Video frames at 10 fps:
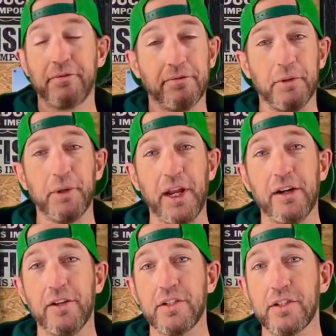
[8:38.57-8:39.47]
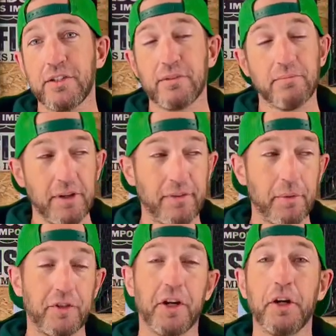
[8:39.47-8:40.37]
for beginners, if I
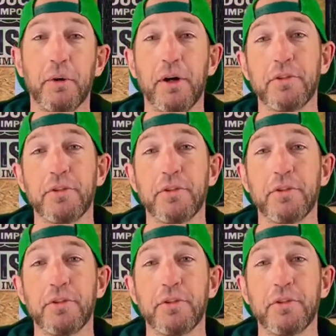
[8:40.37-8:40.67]
was going to go